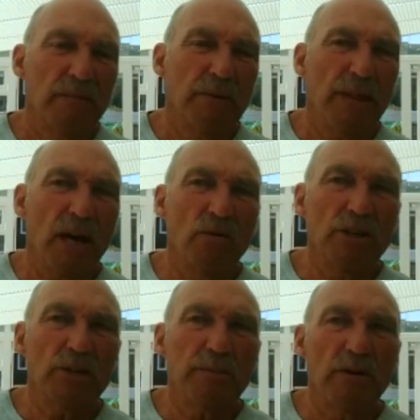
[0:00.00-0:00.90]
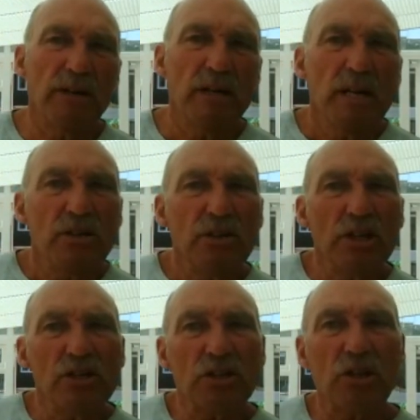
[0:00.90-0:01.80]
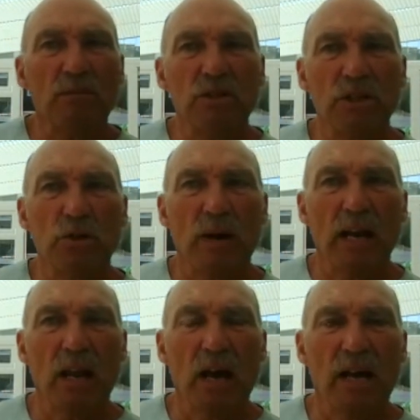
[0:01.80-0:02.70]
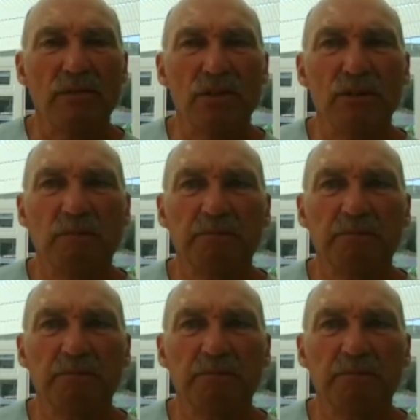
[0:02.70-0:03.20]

But the Holy Spirit, Jesus comes into our lives.